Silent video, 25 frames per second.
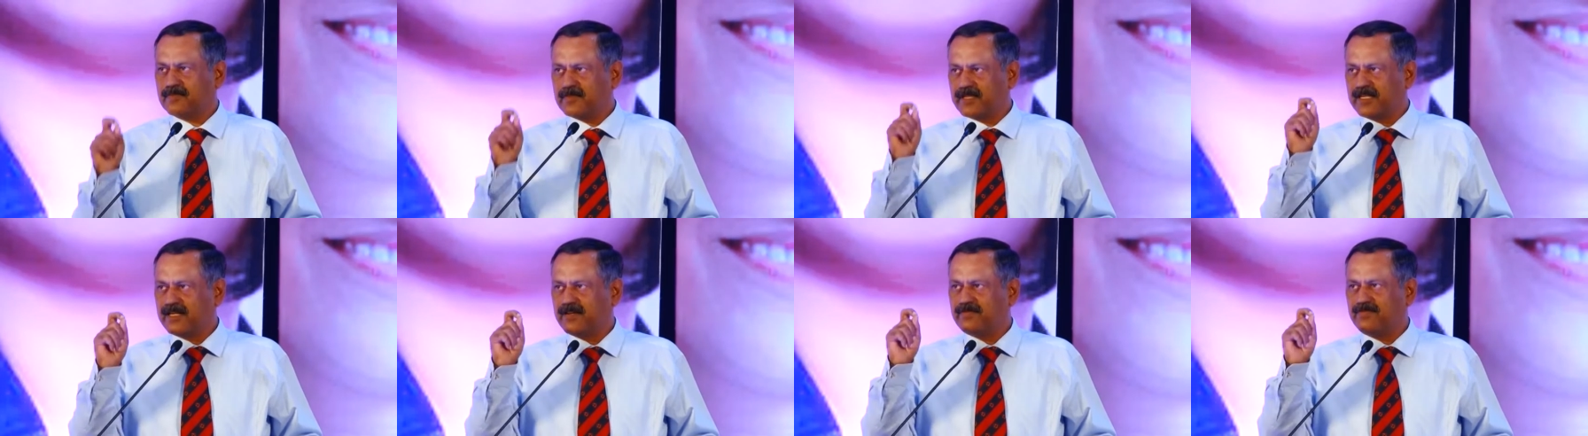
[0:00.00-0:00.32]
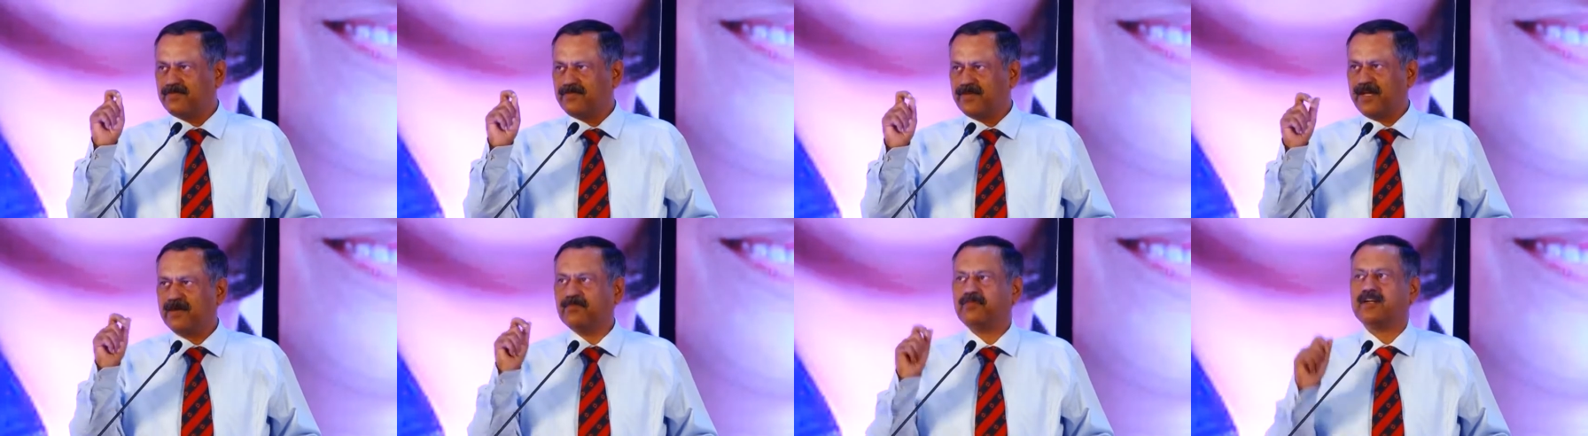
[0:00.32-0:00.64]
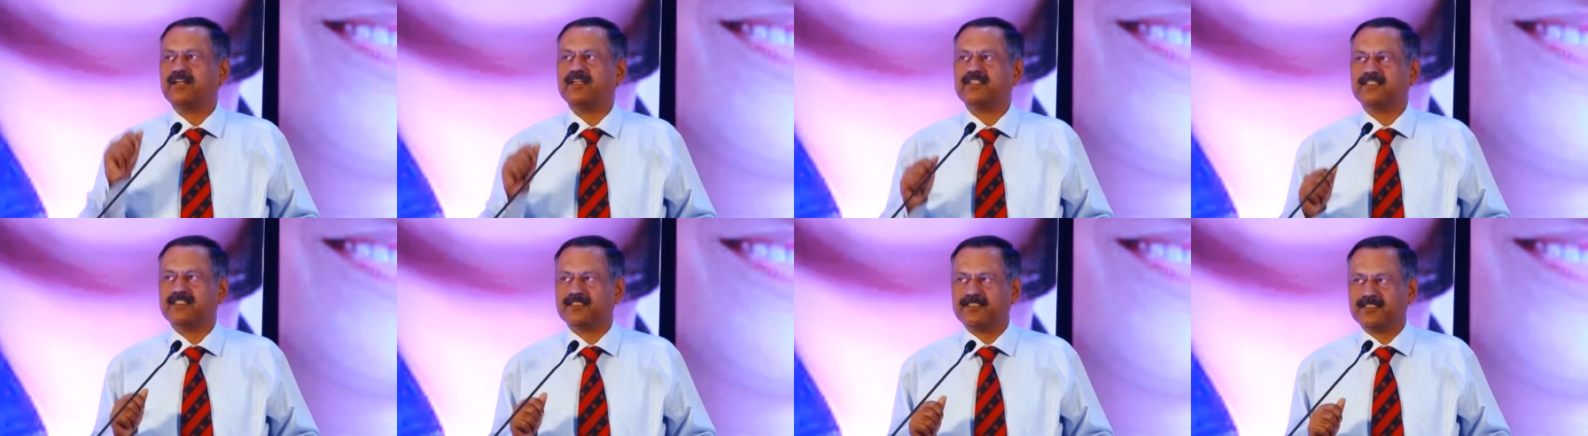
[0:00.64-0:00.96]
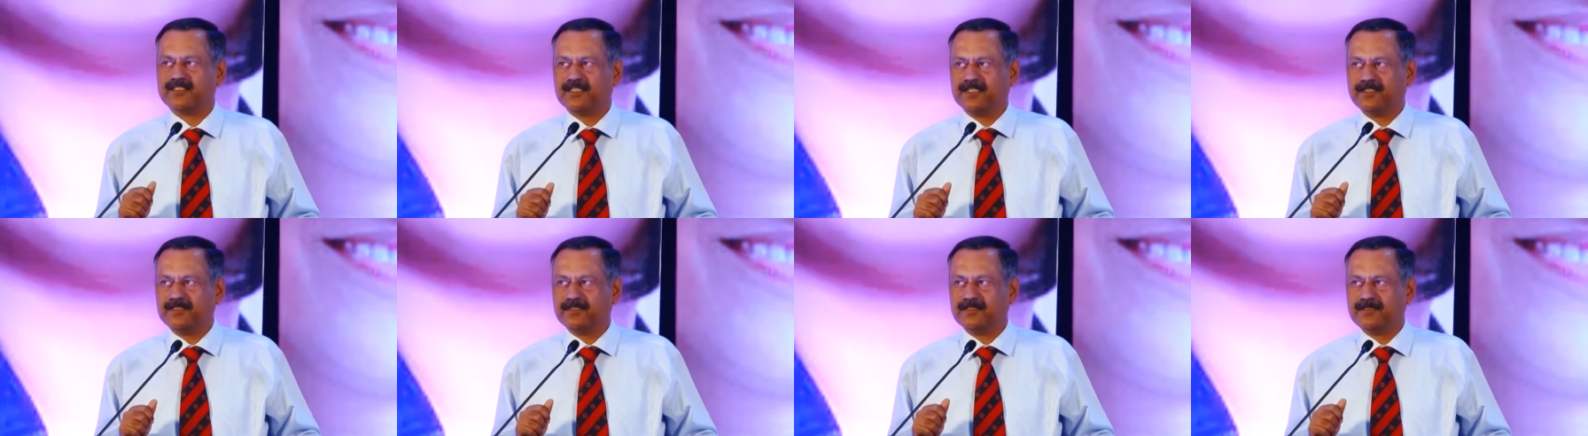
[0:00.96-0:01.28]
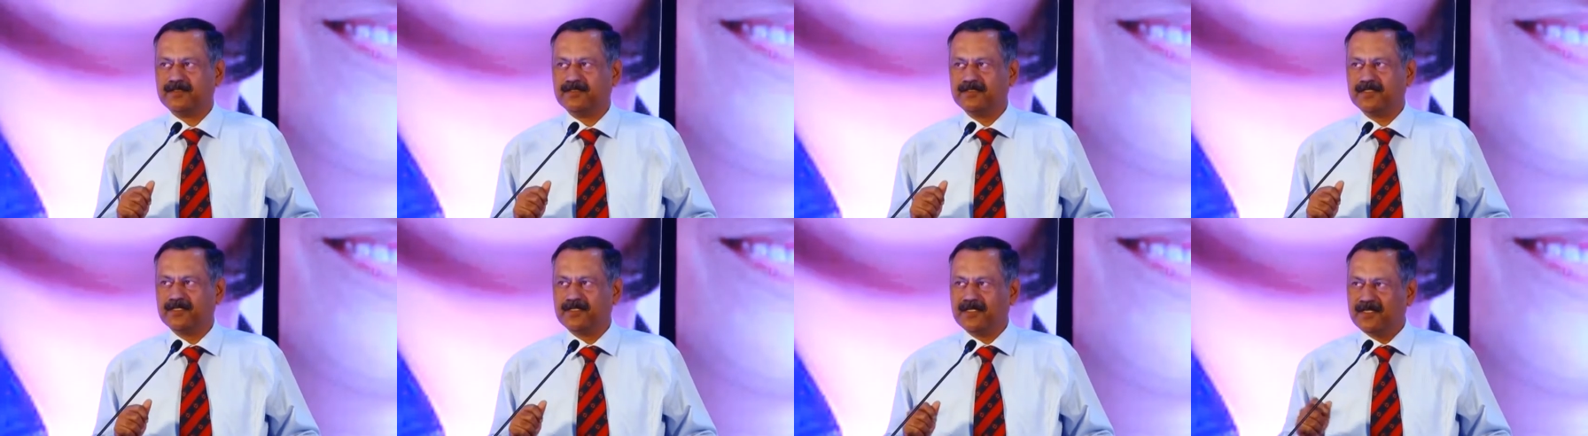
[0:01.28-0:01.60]
their family's izzat,
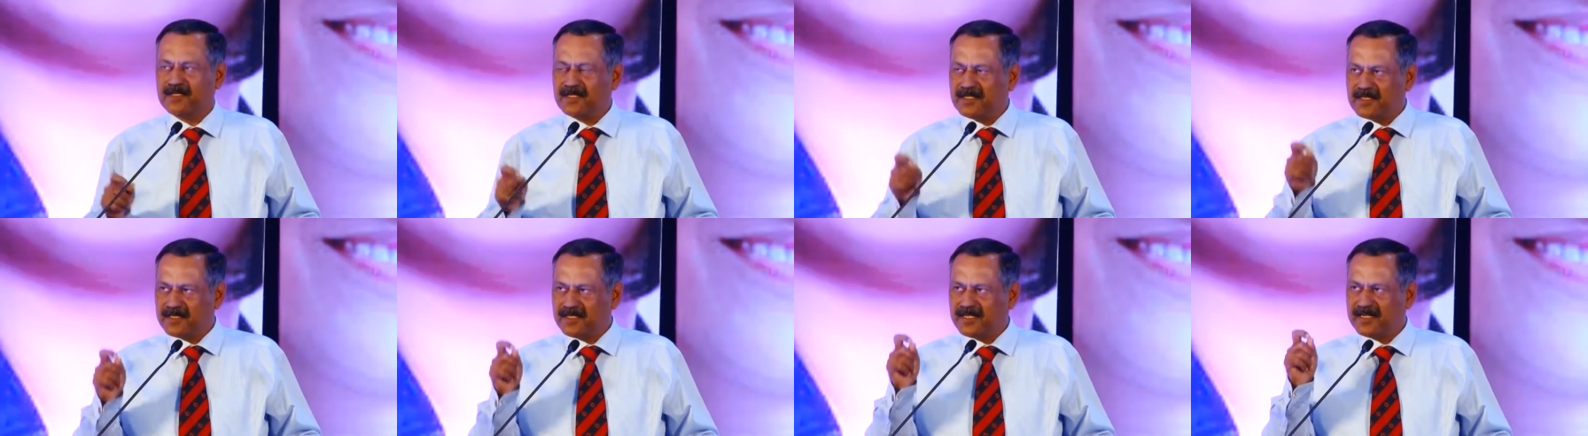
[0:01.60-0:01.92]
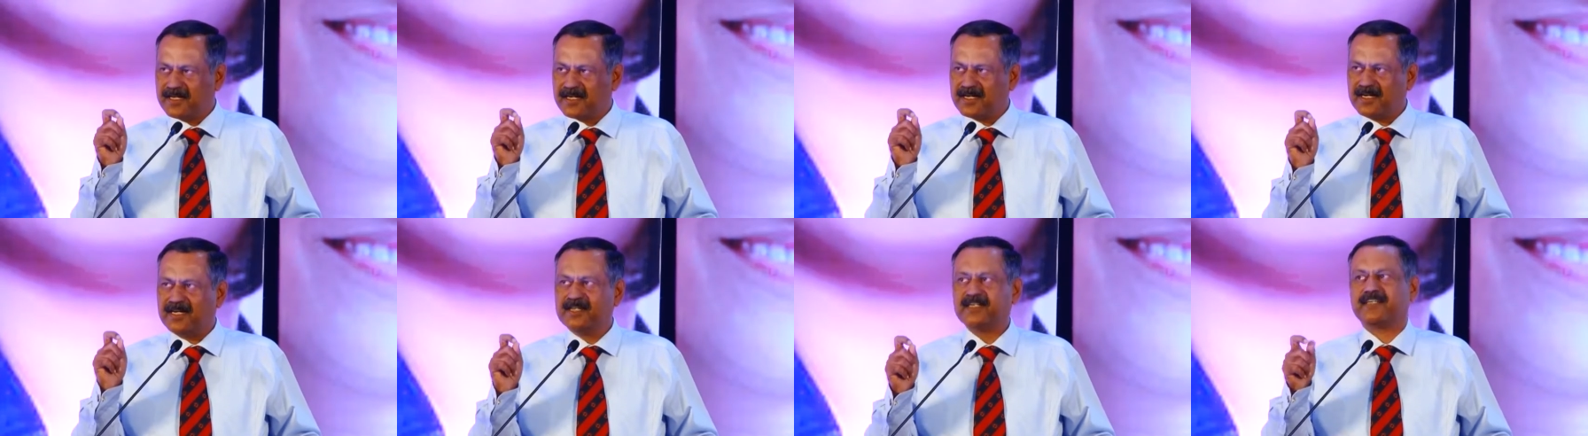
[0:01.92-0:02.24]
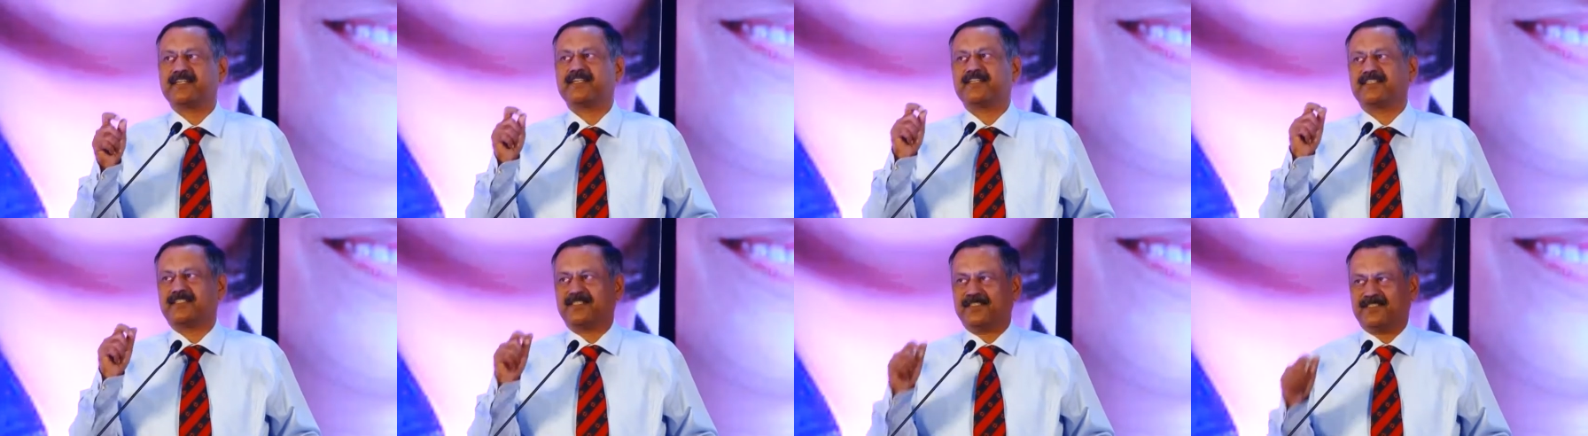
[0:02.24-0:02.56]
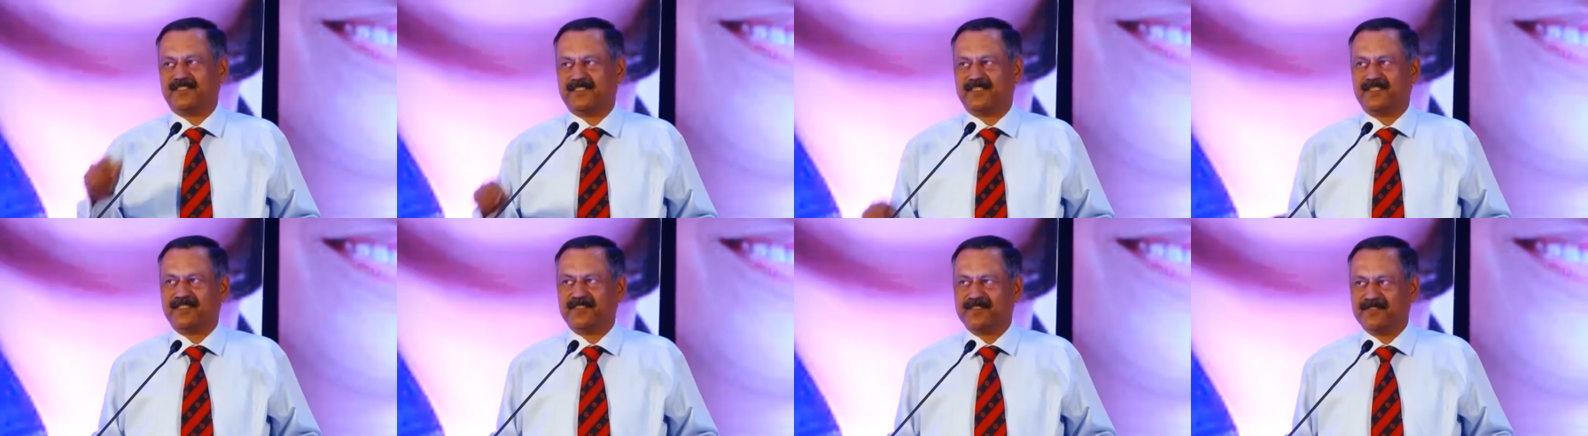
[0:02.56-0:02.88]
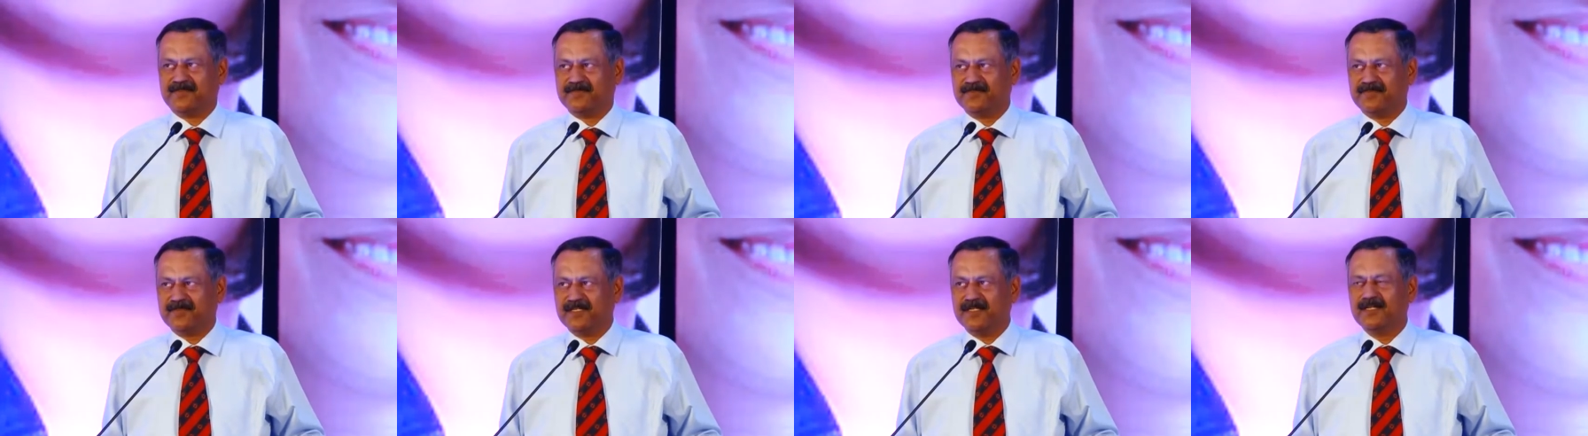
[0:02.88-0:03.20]
their country's izzat.